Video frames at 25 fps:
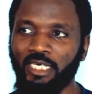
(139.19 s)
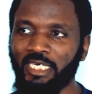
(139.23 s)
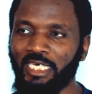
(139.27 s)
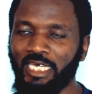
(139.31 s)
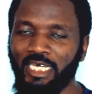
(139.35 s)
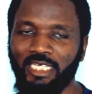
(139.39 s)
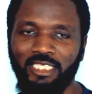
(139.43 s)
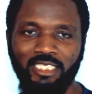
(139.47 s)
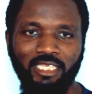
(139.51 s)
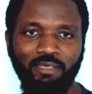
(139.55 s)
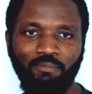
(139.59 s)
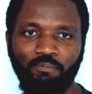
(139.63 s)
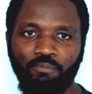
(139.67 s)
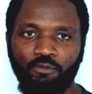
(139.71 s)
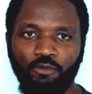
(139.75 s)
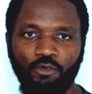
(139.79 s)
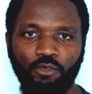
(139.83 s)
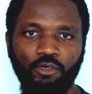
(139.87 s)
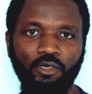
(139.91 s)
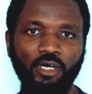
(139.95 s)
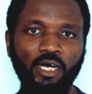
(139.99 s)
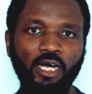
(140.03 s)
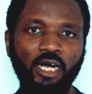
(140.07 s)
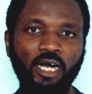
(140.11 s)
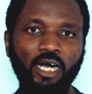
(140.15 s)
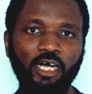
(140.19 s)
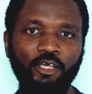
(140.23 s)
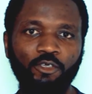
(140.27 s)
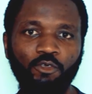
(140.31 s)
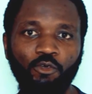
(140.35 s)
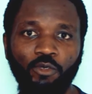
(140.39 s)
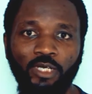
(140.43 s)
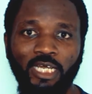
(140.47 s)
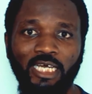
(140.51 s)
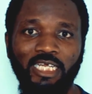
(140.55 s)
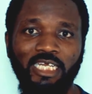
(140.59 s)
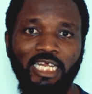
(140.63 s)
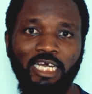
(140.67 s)
Get the book,
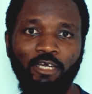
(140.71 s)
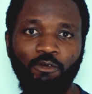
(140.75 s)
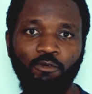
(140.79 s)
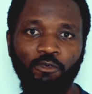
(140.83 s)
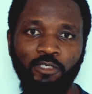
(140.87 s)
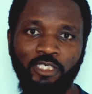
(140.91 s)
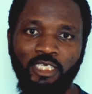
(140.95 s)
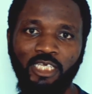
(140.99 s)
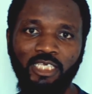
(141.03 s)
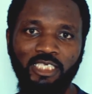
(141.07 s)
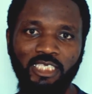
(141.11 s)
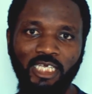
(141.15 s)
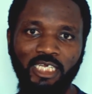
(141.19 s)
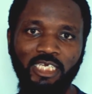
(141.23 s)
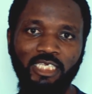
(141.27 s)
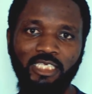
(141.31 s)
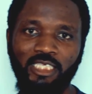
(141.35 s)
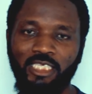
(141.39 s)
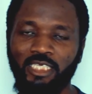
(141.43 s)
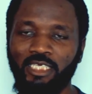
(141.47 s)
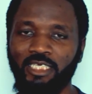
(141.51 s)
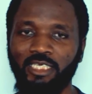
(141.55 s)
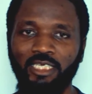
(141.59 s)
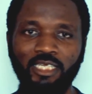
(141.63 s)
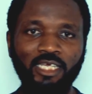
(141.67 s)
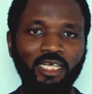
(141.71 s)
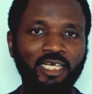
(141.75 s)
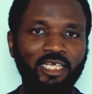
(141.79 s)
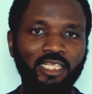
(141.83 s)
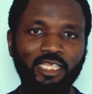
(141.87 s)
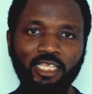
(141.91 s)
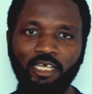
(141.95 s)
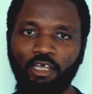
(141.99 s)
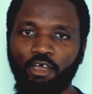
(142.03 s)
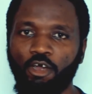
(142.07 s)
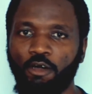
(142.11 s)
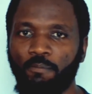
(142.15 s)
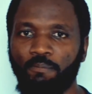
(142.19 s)
You Can Negotiate Anything.
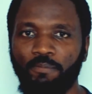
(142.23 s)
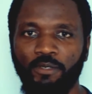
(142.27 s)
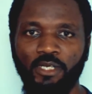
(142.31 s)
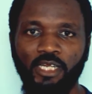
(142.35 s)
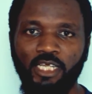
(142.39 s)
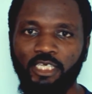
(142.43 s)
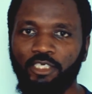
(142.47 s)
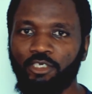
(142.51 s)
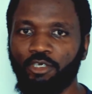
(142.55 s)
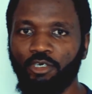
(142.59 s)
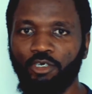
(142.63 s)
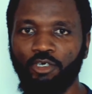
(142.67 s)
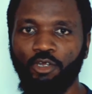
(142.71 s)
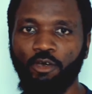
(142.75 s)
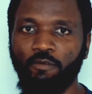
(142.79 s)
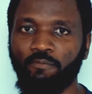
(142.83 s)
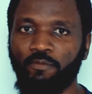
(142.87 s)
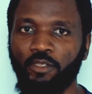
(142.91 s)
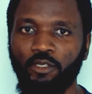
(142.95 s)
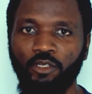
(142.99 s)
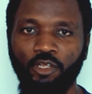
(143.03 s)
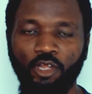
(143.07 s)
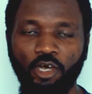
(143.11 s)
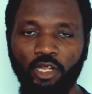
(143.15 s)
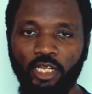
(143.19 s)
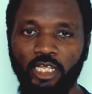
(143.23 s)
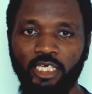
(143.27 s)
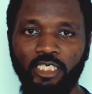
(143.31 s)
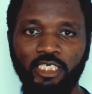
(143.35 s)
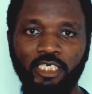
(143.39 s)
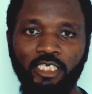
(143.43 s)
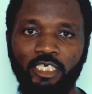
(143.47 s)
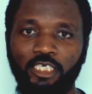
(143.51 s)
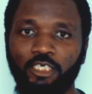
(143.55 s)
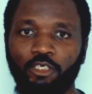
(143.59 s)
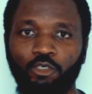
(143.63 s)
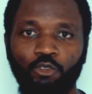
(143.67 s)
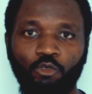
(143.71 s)
The combination of the knowledge
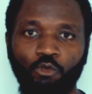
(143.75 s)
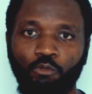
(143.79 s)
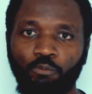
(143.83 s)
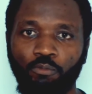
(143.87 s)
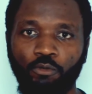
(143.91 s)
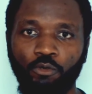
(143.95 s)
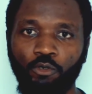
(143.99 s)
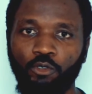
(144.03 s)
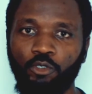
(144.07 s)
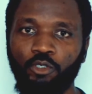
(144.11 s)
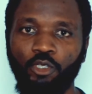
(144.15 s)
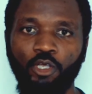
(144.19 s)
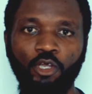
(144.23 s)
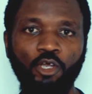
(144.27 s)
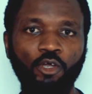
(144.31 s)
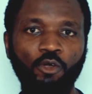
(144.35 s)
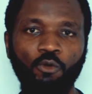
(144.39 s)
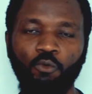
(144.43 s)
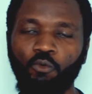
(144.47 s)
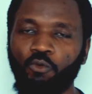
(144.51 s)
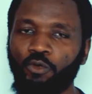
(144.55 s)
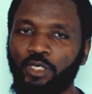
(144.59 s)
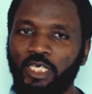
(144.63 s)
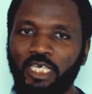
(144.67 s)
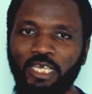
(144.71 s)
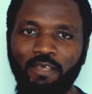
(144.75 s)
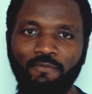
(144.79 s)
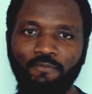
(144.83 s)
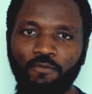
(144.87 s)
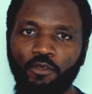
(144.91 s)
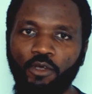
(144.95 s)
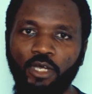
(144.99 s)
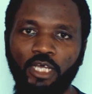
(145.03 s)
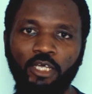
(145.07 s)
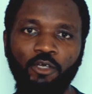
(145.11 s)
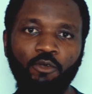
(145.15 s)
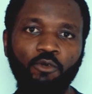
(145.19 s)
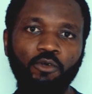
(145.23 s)
in these two books will give
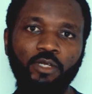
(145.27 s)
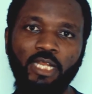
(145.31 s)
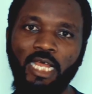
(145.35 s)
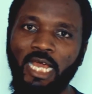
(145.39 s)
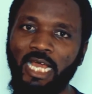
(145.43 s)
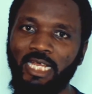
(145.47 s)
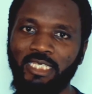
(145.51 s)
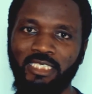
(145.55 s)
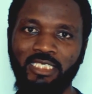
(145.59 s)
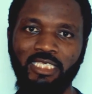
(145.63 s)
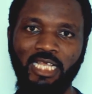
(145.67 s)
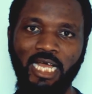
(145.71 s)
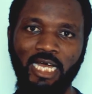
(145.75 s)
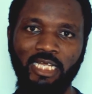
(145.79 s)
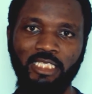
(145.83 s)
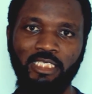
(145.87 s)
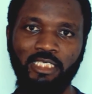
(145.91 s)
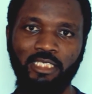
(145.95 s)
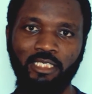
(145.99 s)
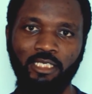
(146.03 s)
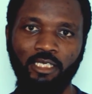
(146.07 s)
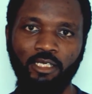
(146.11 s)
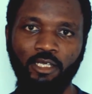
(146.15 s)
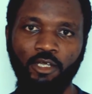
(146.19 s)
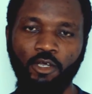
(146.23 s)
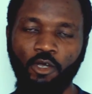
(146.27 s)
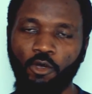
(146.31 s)
you a good head start.